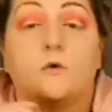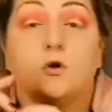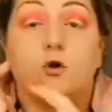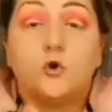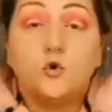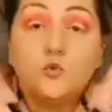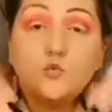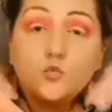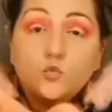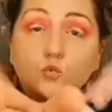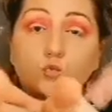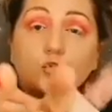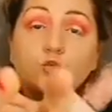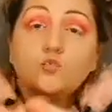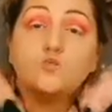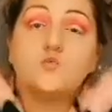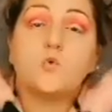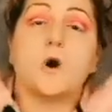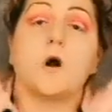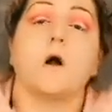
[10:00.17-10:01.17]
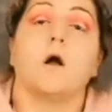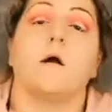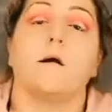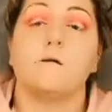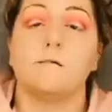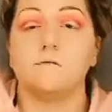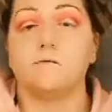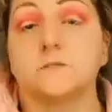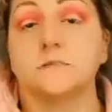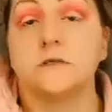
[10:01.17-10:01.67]
you
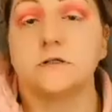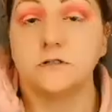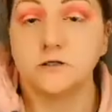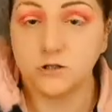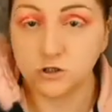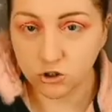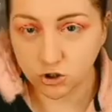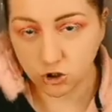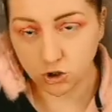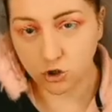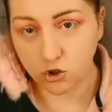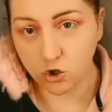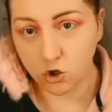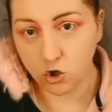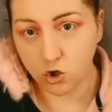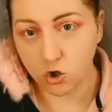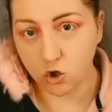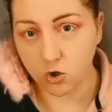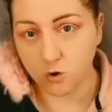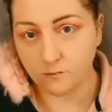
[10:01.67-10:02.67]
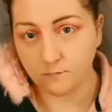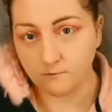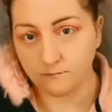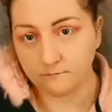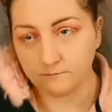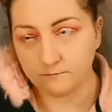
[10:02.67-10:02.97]
need to share